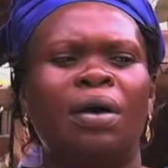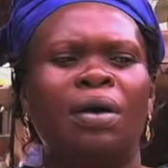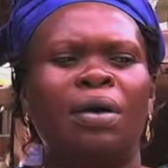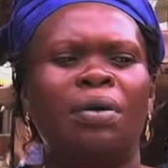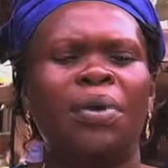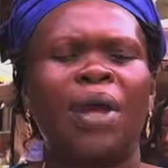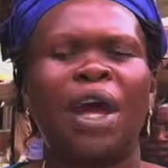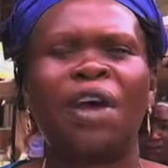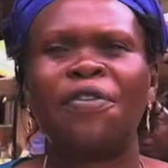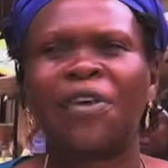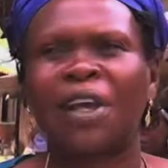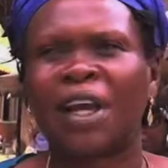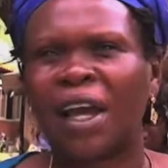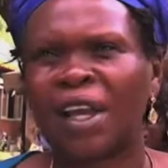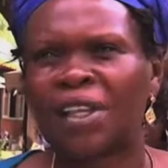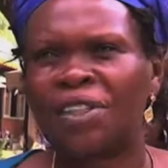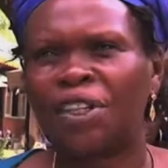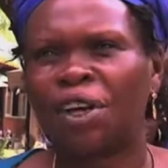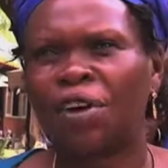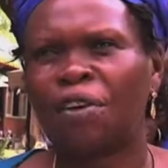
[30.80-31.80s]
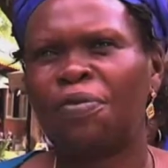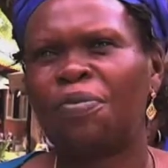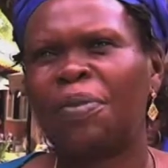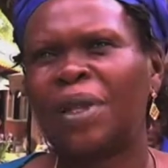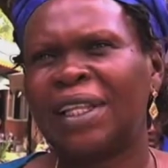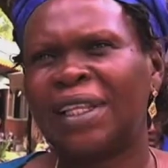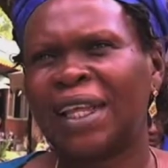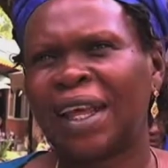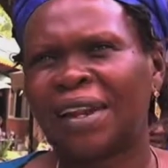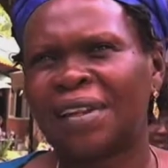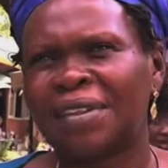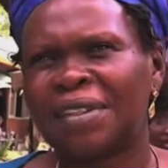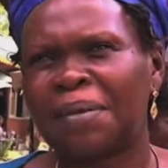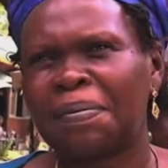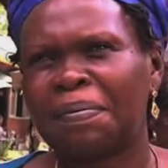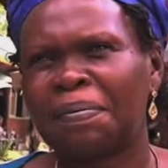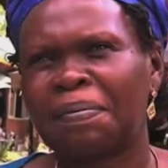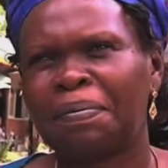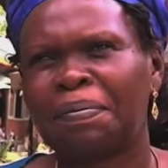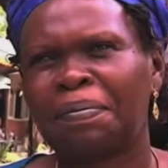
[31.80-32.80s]
we have a culture of militarism,
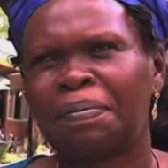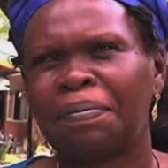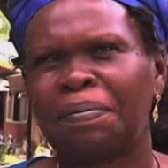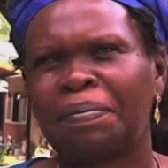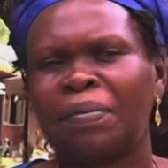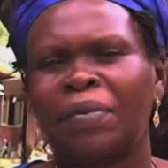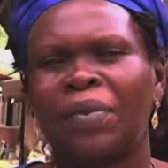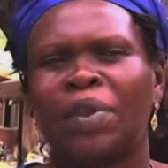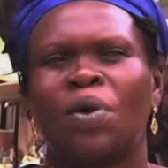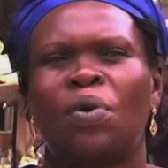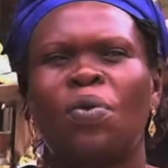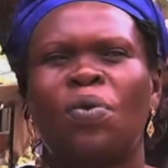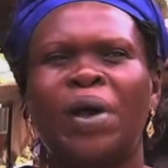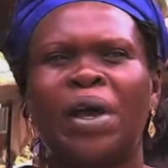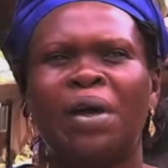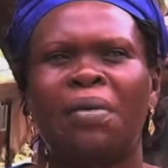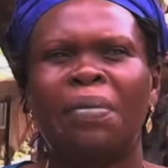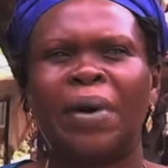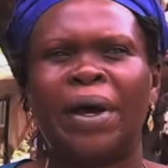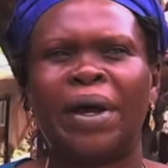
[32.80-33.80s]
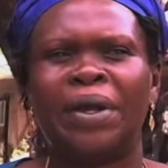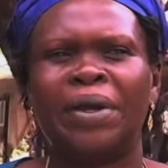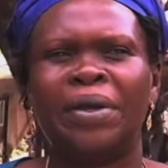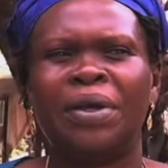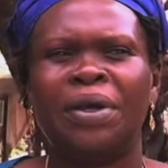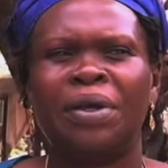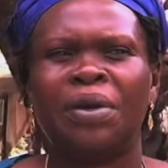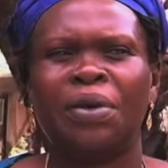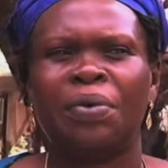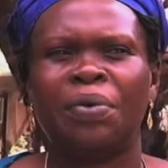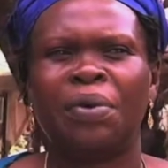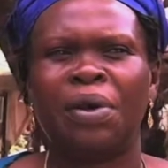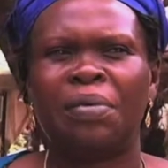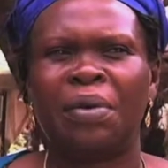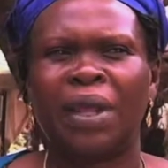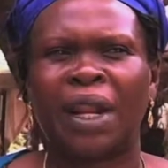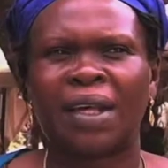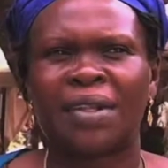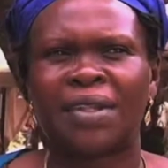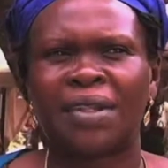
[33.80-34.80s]
whereby
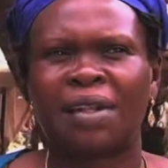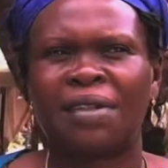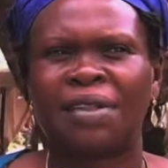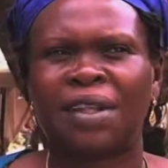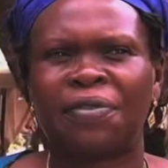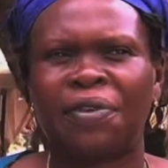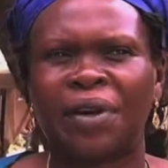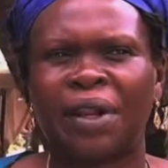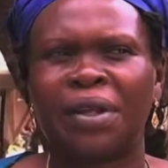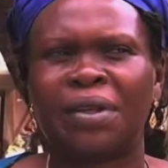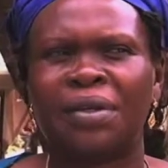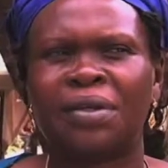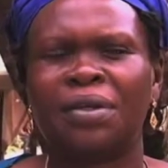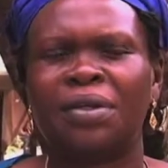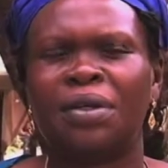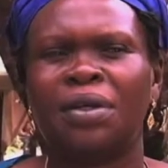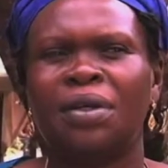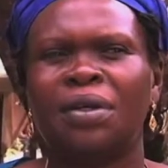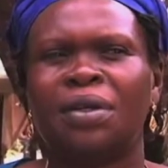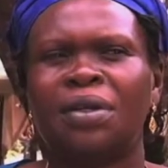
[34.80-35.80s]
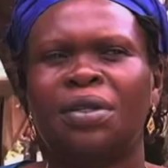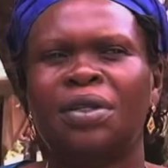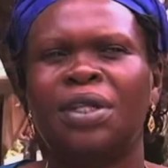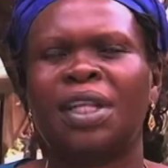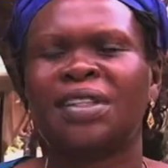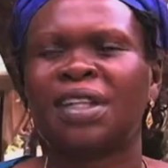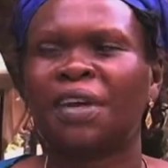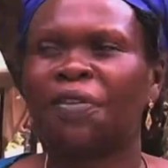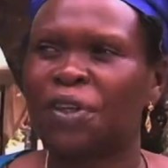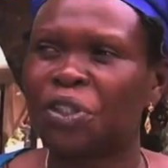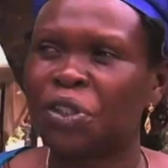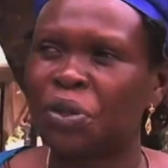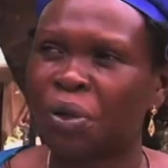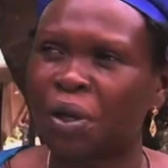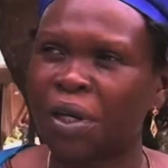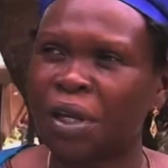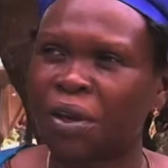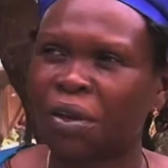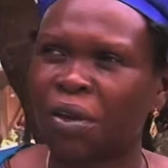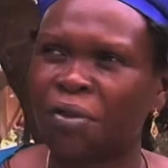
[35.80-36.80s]
women are still suffering. They suffered
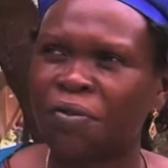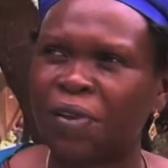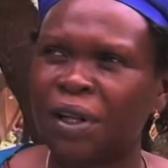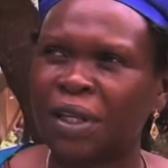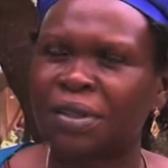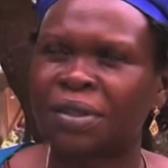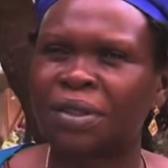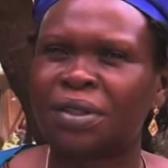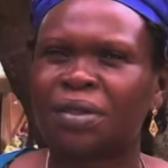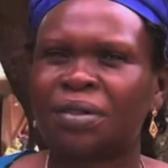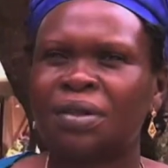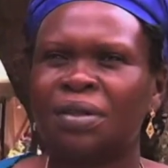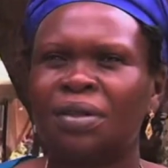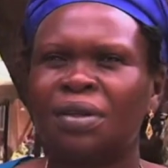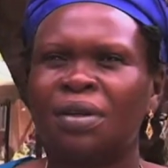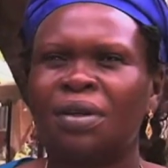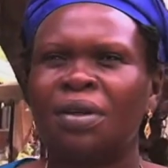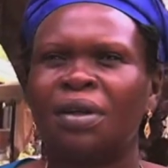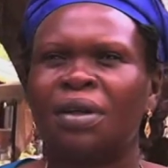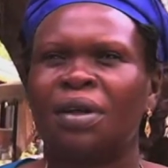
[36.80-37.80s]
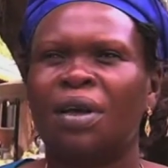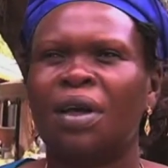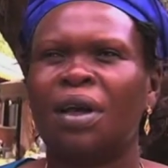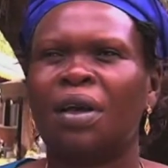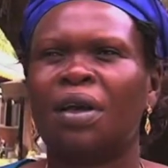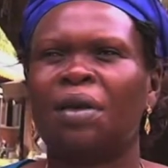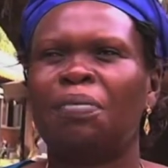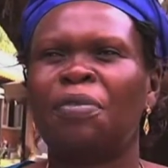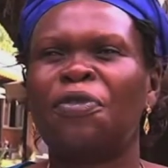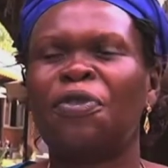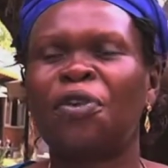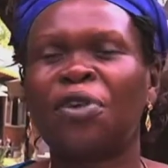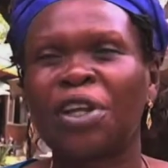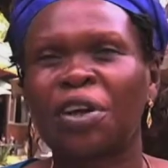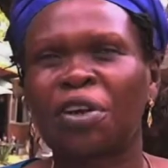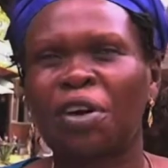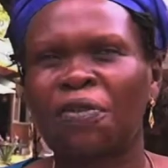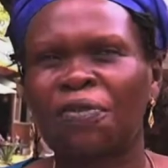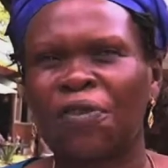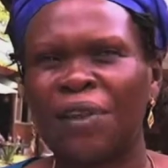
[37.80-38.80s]
during the conflict, before the
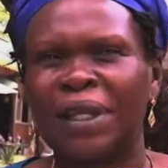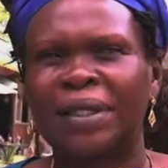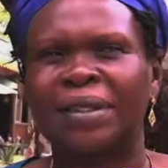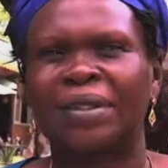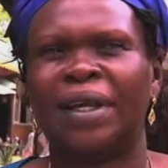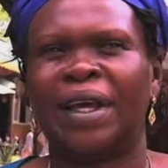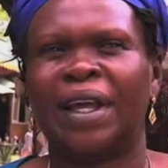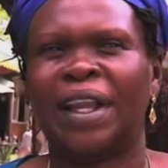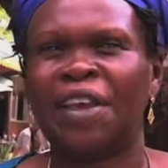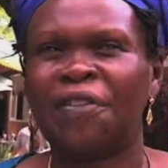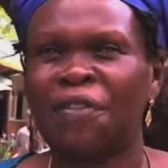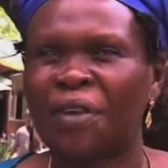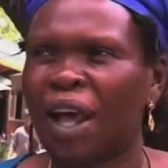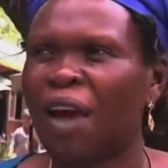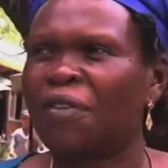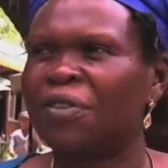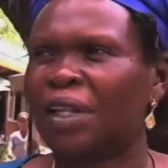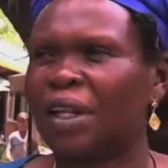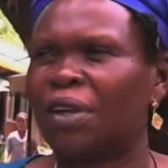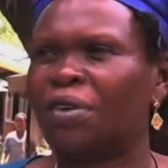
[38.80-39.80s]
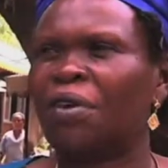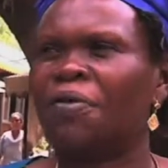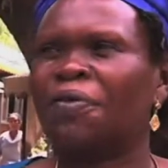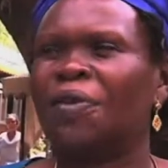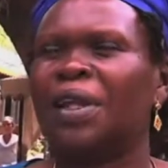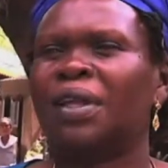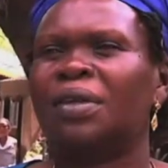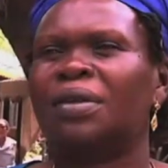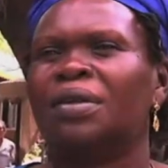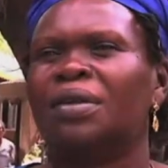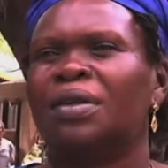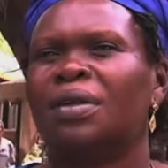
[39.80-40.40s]
conflict, and even after the conflict.